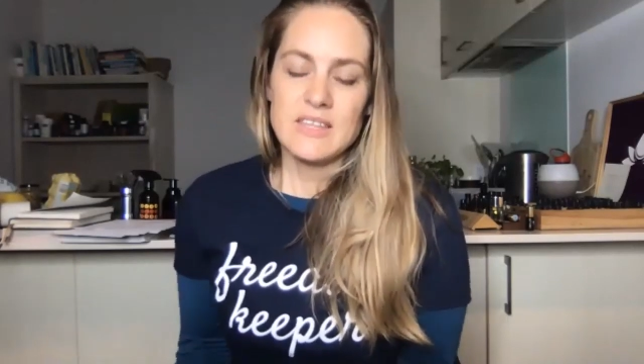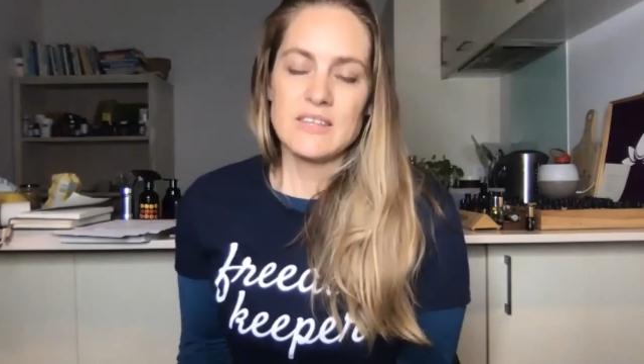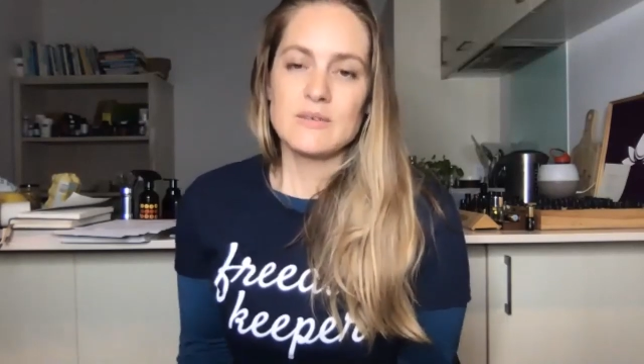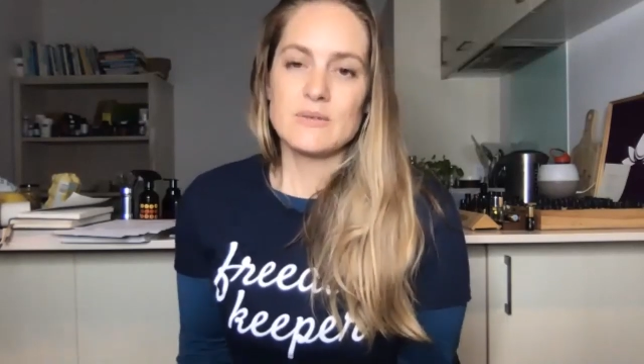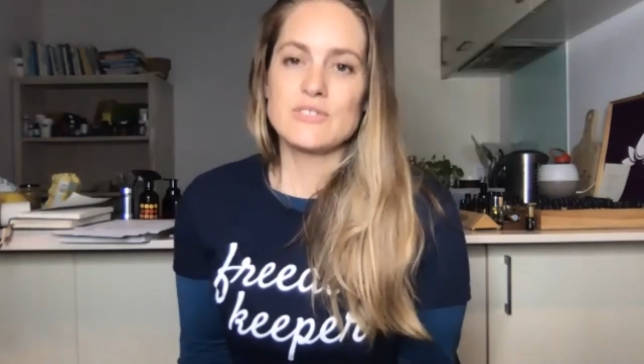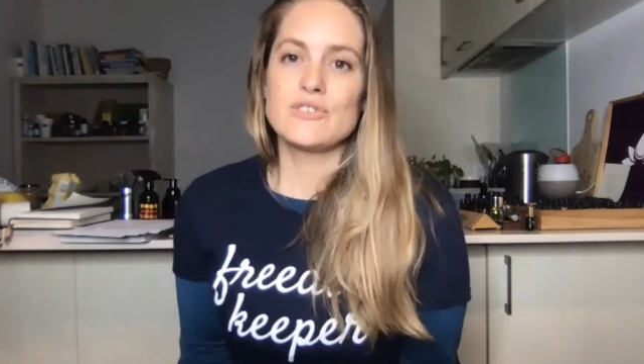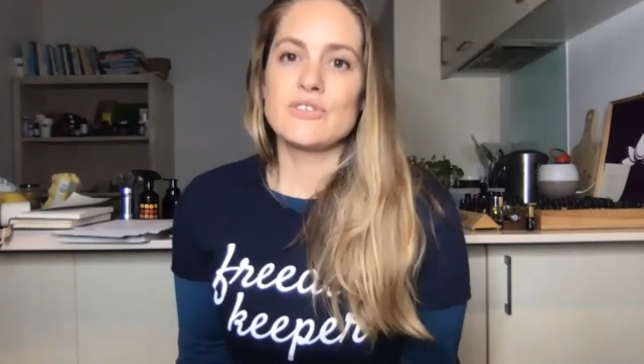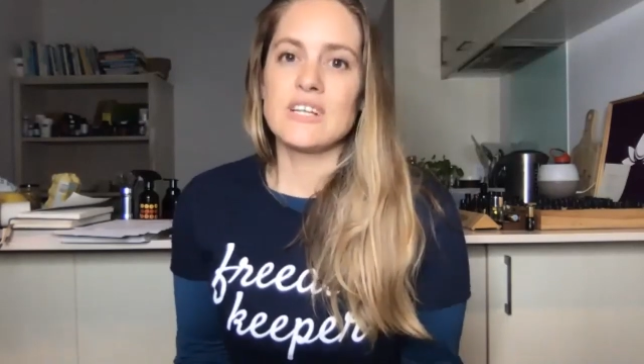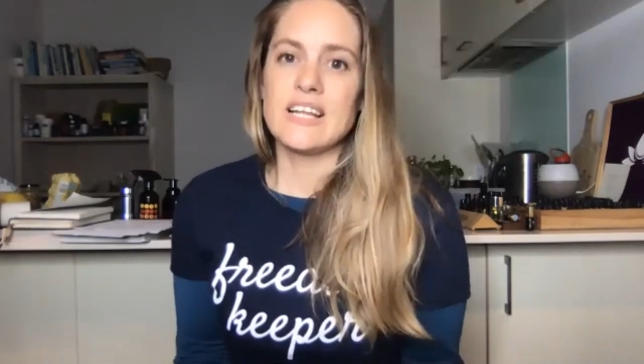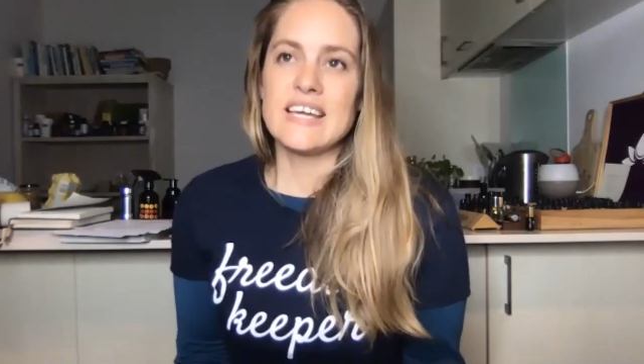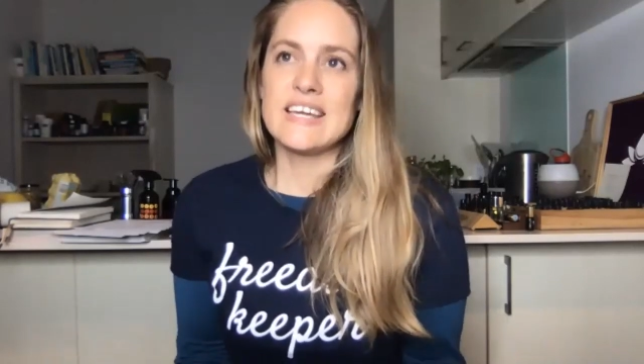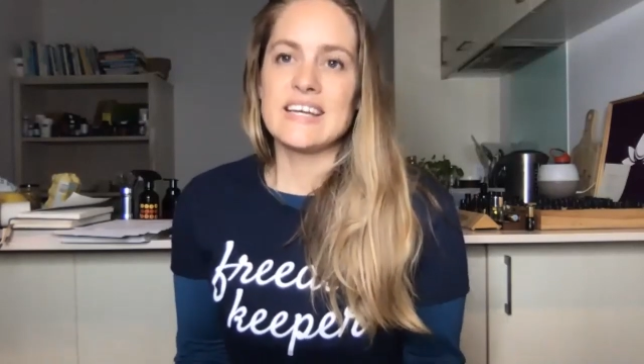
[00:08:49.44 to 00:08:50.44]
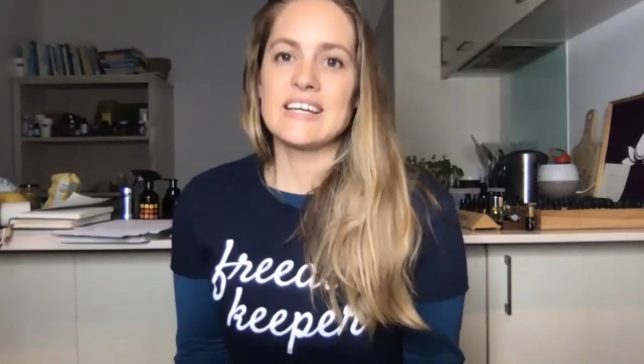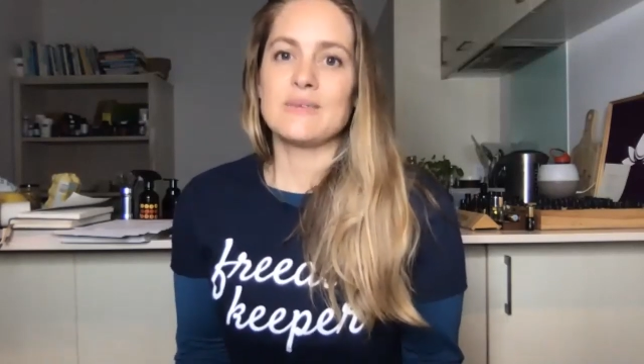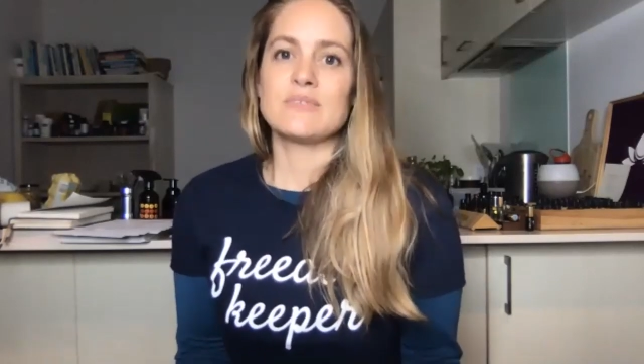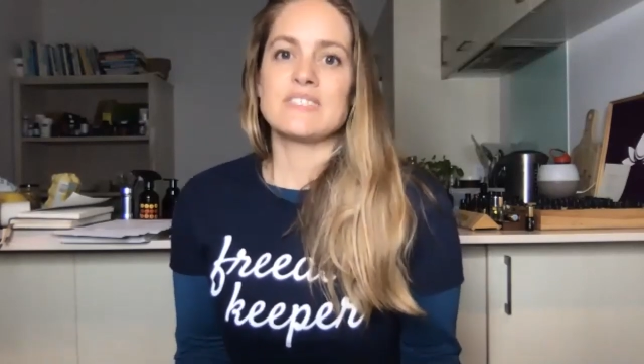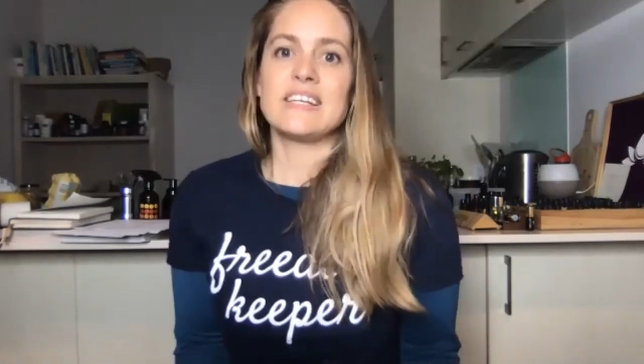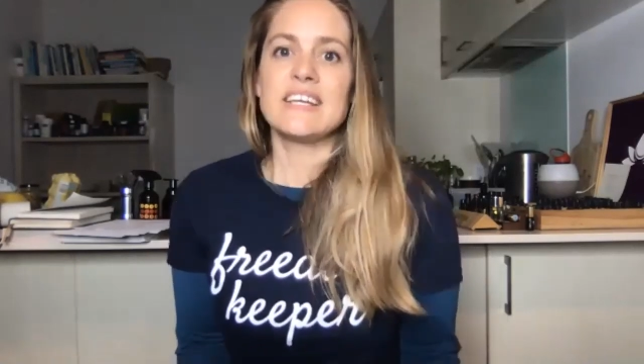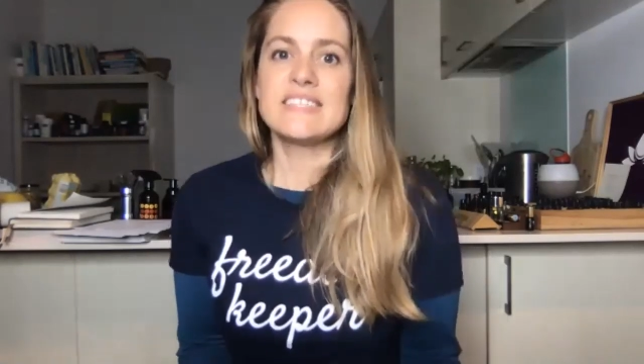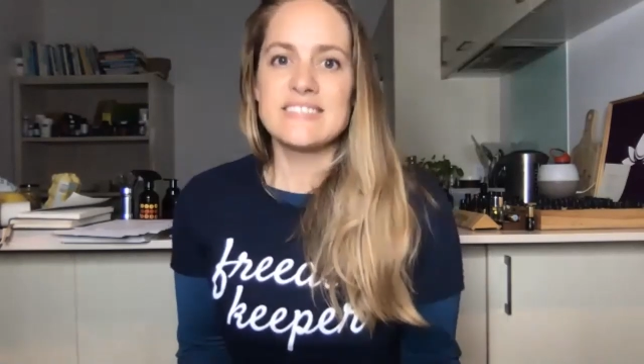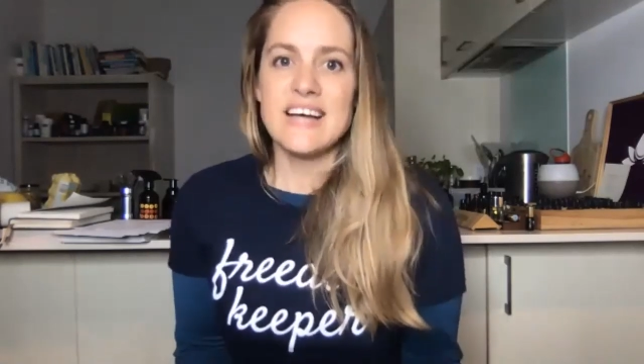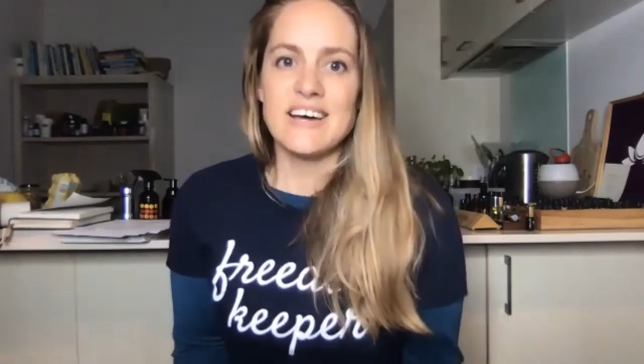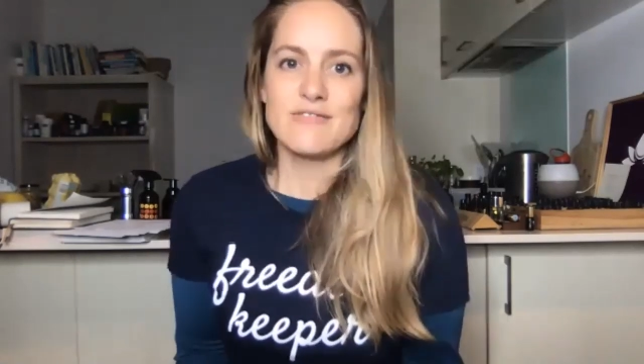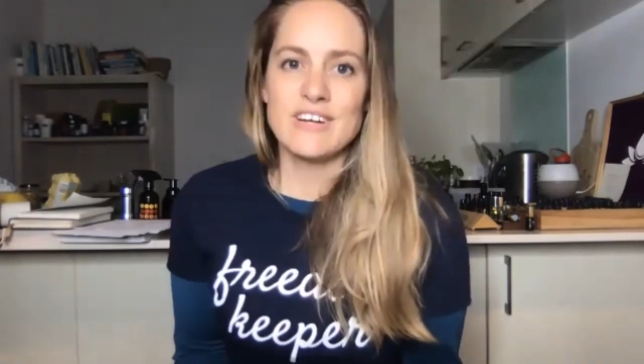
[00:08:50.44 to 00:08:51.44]
was certainly, it was less
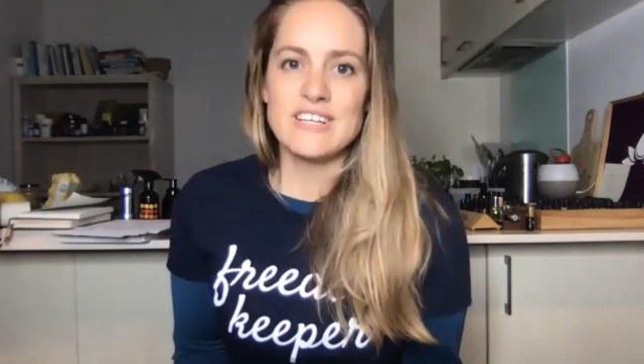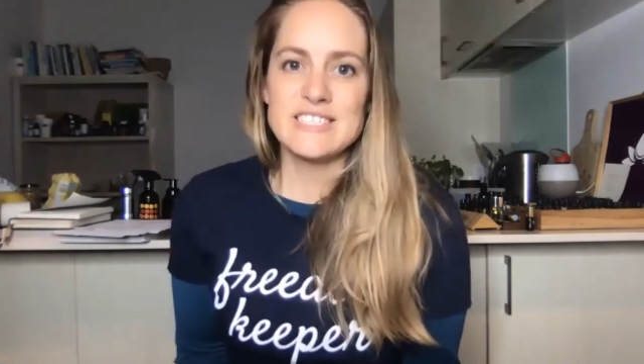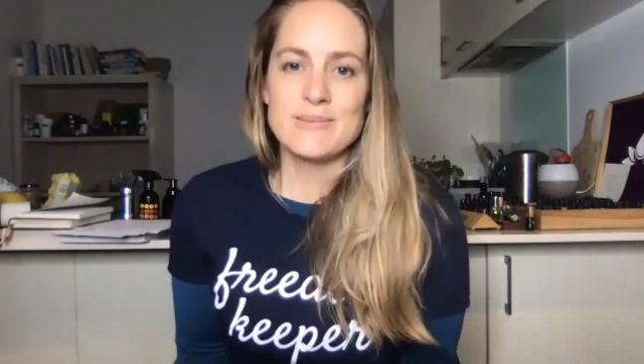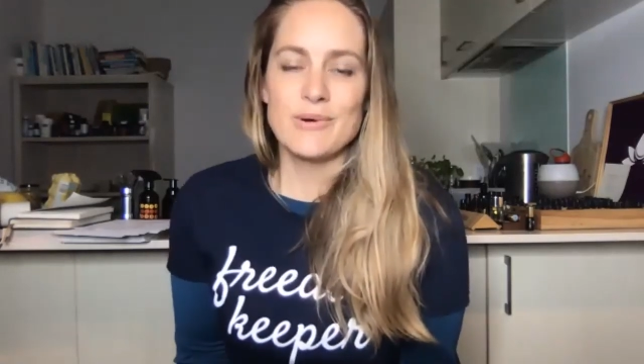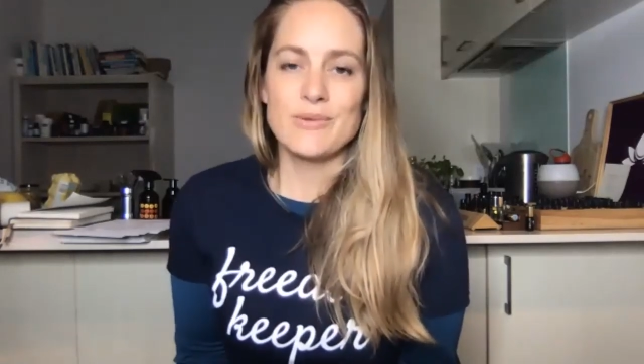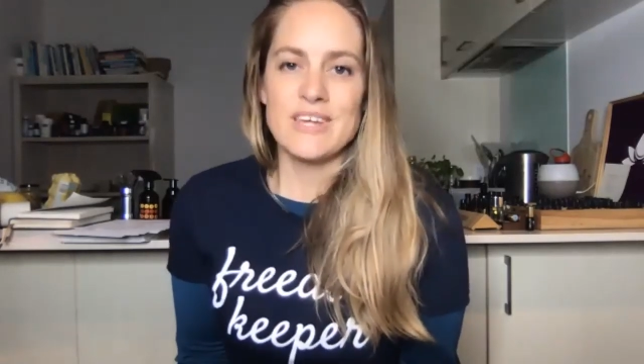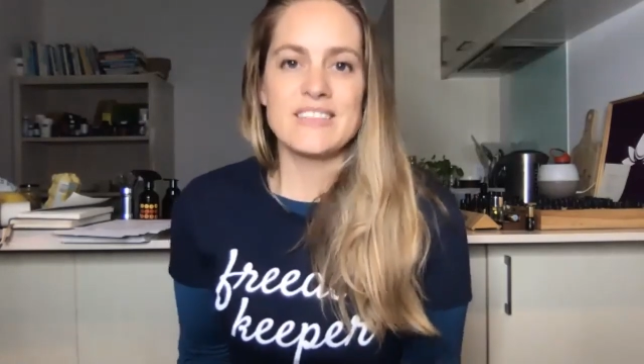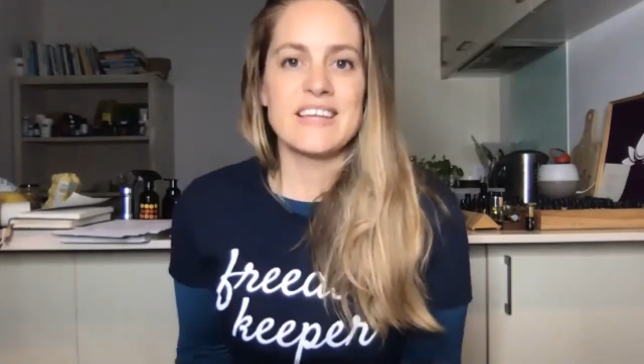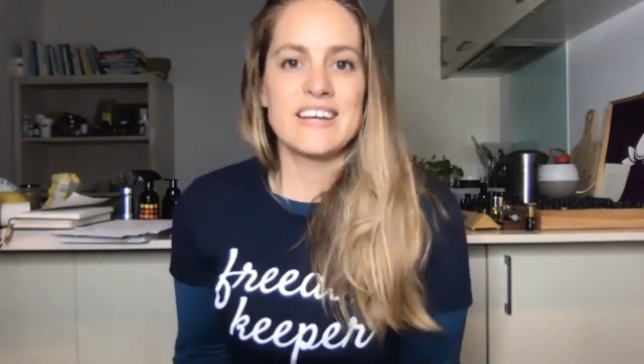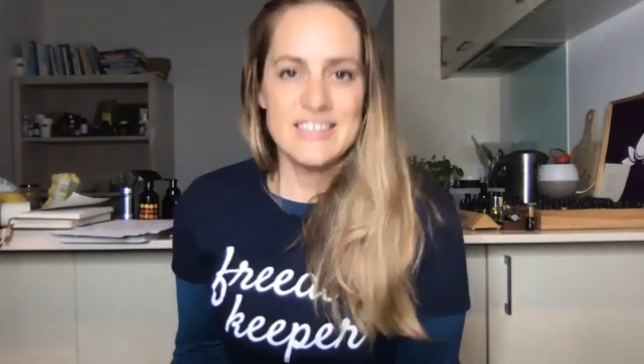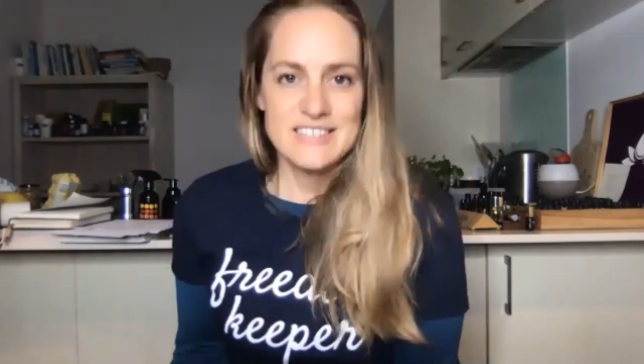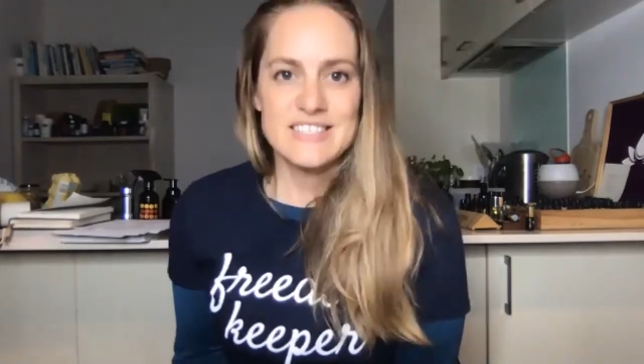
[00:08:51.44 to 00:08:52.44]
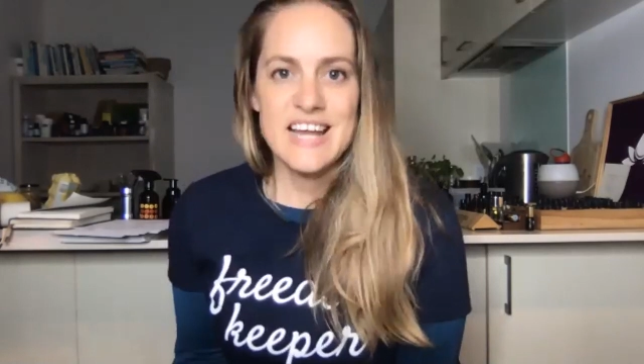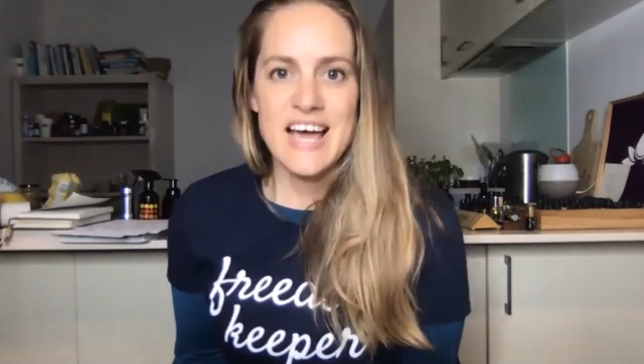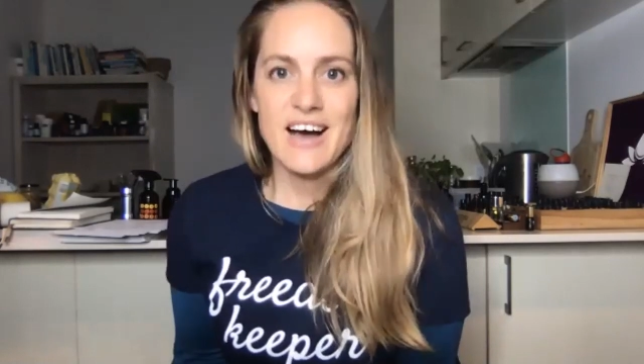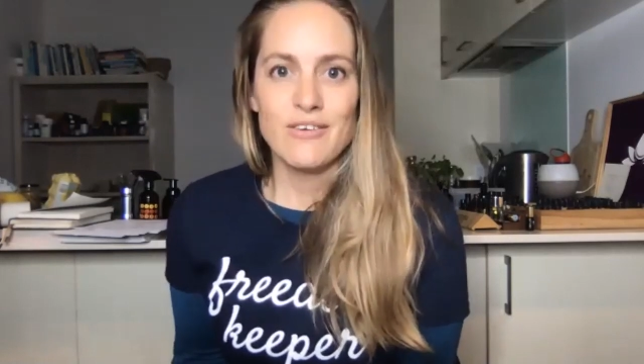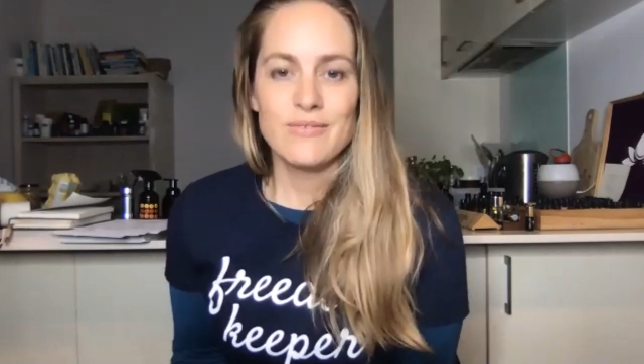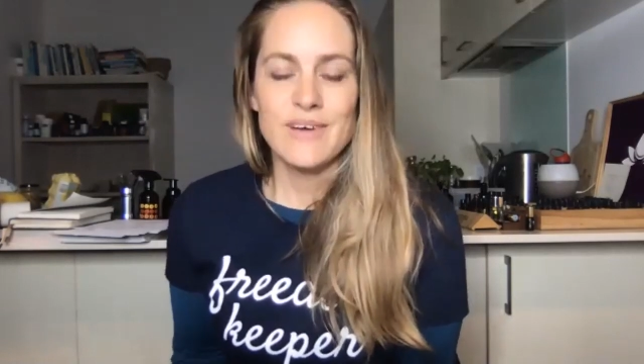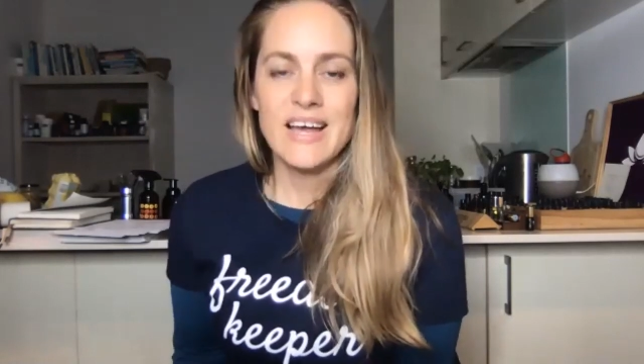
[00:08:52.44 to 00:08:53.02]
unreasonable then than it is now,